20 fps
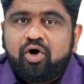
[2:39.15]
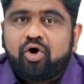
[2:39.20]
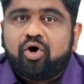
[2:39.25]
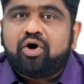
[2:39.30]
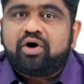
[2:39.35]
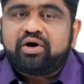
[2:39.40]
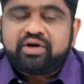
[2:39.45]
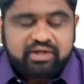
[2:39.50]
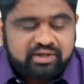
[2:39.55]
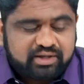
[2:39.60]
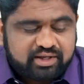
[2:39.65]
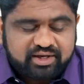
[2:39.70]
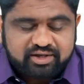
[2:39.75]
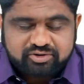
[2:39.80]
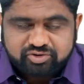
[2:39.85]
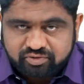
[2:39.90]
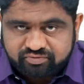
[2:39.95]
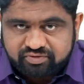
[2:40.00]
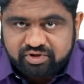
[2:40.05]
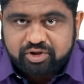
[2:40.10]
or in
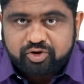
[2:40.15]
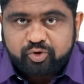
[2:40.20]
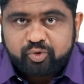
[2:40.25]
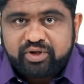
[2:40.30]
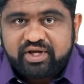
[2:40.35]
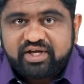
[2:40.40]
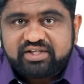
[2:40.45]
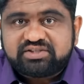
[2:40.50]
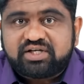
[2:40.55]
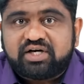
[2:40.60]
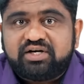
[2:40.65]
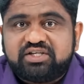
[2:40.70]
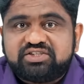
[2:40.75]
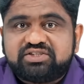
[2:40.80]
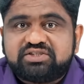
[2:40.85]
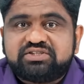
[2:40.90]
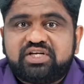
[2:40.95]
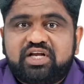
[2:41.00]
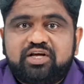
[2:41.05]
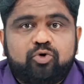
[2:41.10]
case of the new age
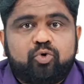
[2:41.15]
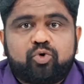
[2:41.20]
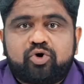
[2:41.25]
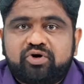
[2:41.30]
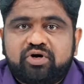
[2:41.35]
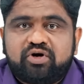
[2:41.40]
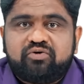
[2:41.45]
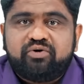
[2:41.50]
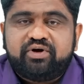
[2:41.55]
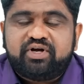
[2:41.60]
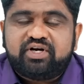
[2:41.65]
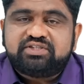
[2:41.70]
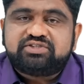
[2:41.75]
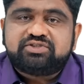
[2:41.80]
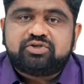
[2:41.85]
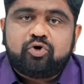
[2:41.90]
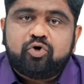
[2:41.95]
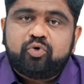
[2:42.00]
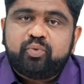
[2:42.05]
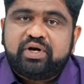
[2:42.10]
conditions like
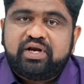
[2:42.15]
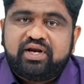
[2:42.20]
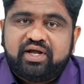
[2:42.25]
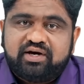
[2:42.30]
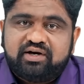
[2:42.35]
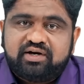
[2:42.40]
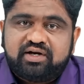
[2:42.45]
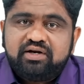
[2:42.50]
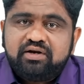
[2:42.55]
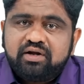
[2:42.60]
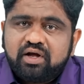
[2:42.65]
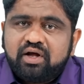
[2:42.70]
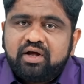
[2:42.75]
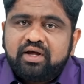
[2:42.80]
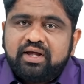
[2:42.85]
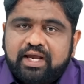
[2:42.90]
coronavirus, COVID-19,